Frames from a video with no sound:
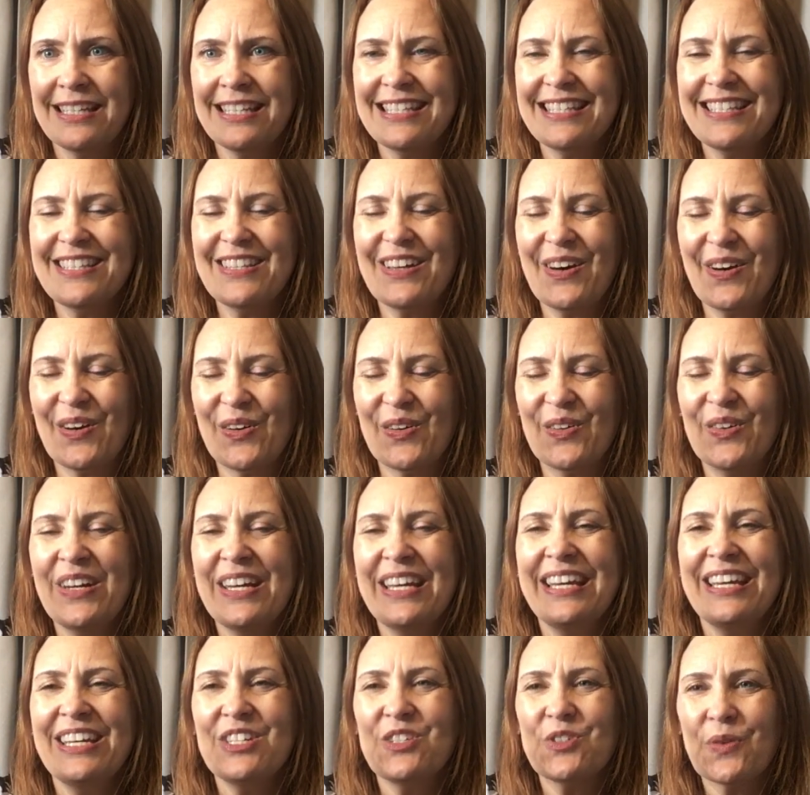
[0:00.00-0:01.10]
So
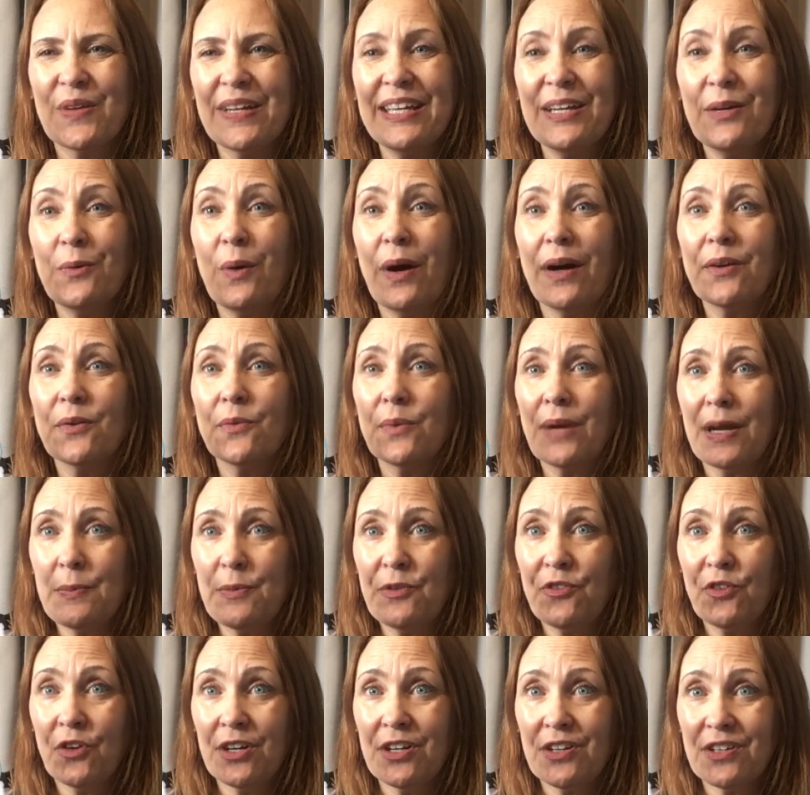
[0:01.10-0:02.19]
drinking water right
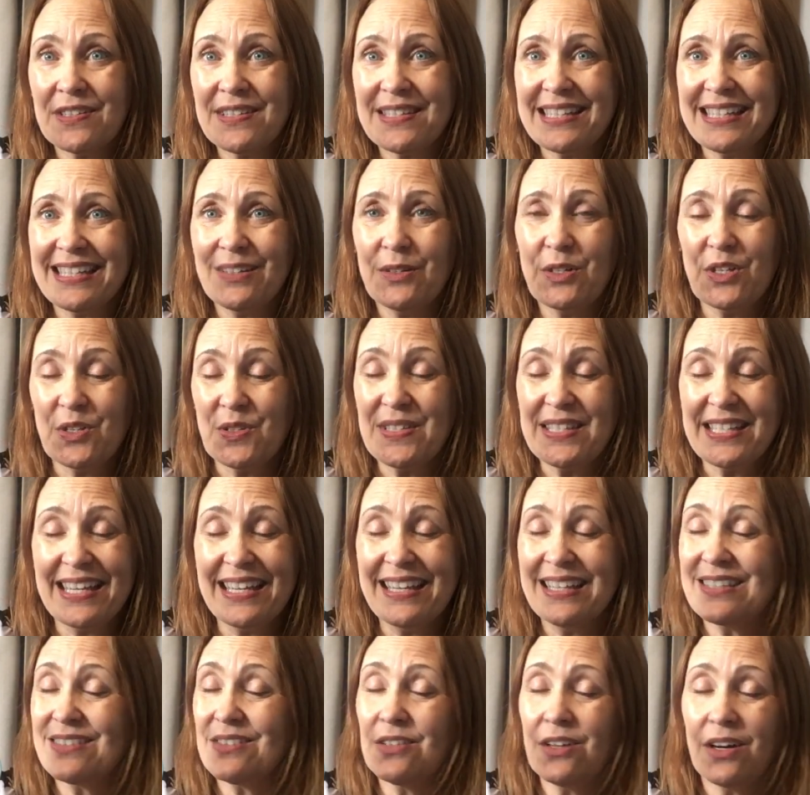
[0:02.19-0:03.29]
before you sing
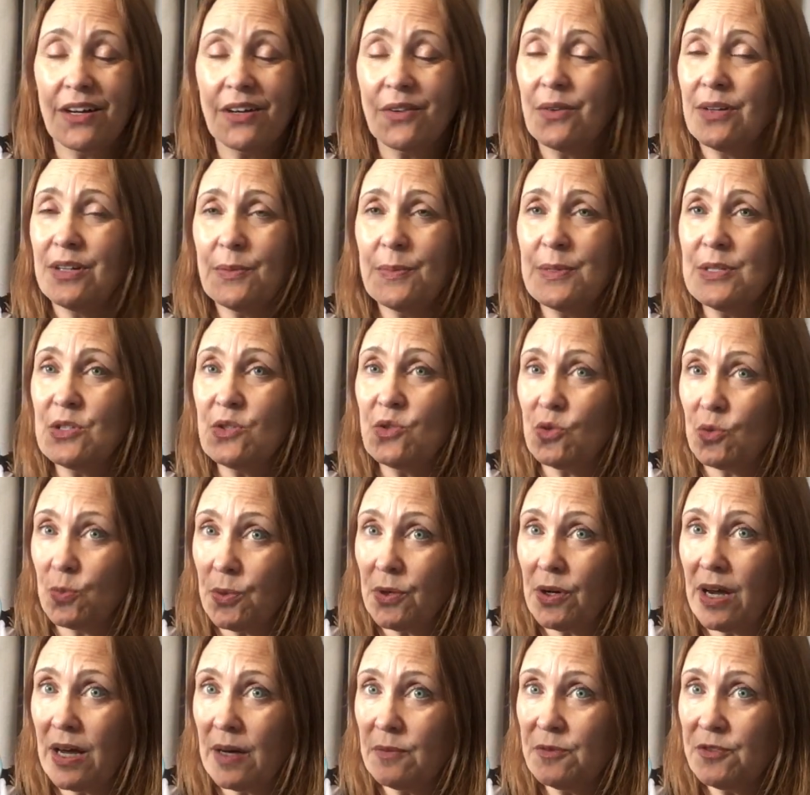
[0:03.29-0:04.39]
is not going to be super
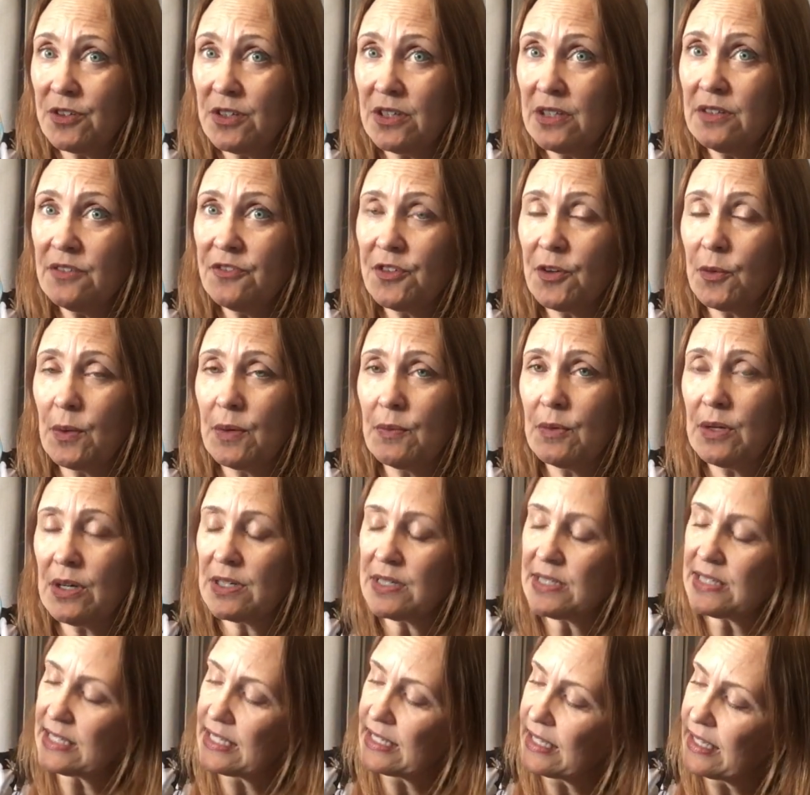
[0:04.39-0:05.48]
helpful for when we are
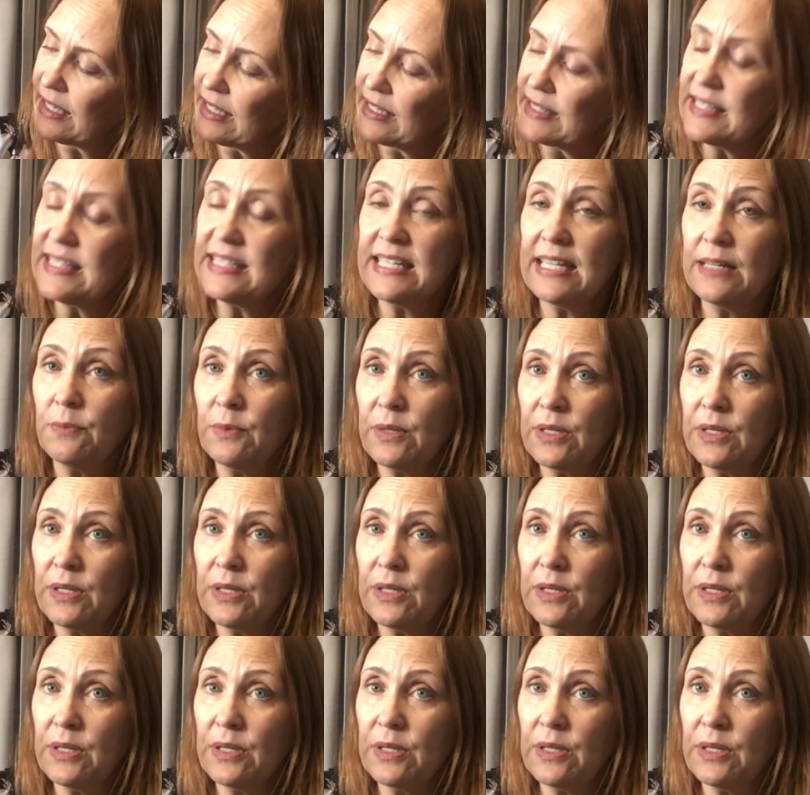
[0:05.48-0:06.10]
singing. Instead, what